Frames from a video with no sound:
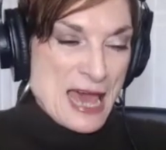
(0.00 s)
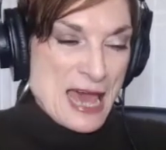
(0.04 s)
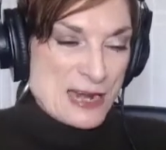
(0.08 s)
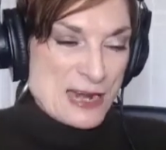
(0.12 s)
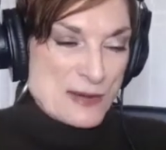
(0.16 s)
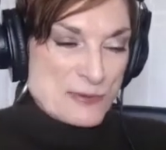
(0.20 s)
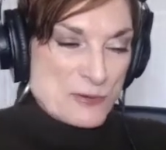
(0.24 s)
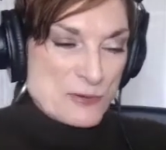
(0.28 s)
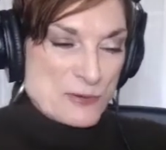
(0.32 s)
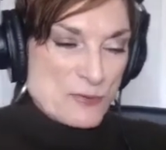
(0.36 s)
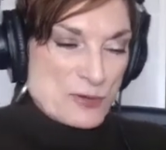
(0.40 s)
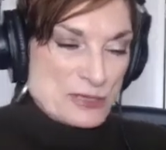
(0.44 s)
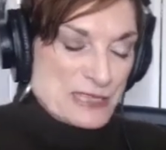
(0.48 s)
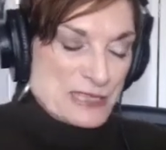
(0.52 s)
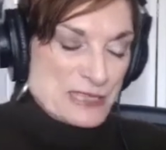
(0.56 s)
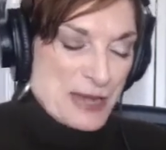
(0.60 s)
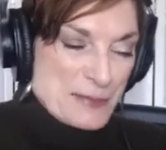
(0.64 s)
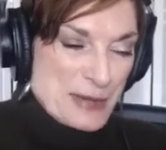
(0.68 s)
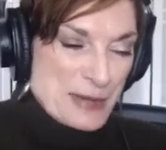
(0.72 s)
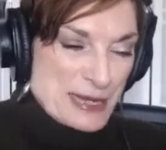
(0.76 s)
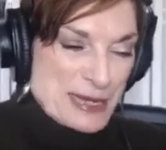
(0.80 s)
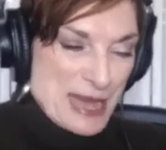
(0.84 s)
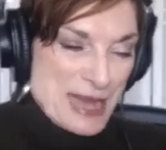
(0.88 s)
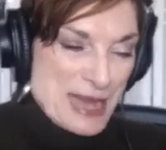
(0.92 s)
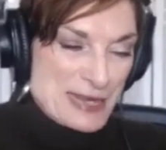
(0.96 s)
I remember one time
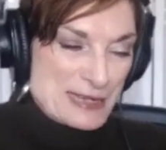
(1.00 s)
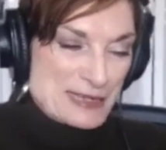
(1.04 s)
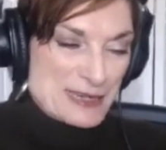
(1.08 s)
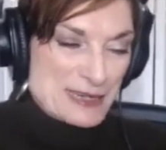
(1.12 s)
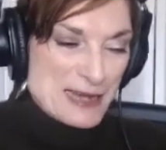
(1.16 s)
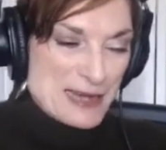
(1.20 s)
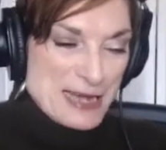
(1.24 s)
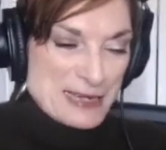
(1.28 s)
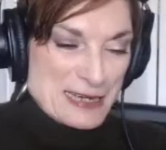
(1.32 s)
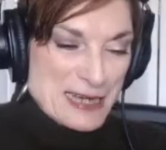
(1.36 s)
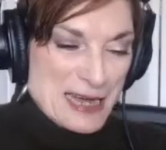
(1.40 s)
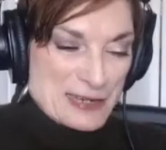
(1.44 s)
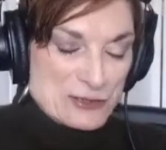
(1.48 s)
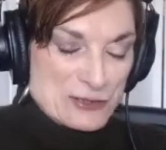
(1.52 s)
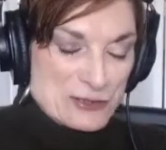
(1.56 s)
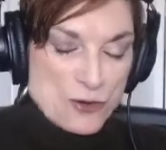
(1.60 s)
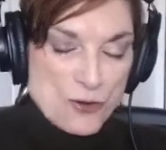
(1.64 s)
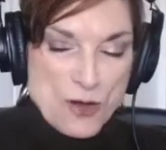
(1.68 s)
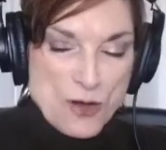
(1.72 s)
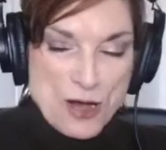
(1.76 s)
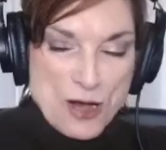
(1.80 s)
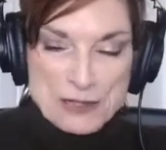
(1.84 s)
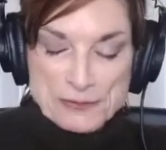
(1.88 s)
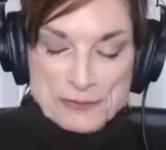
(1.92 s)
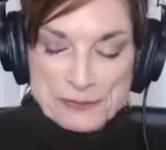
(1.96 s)
I got a
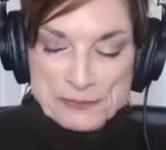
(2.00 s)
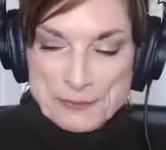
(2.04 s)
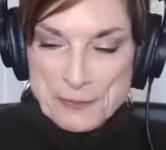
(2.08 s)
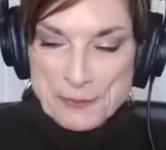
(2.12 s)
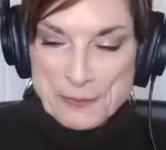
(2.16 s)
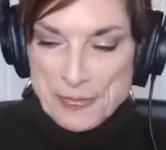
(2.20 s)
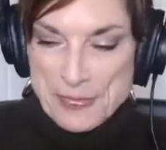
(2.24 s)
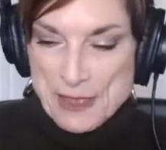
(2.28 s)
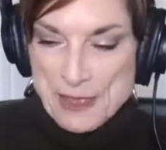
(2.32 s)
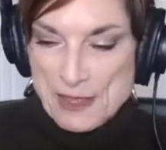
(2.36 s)
call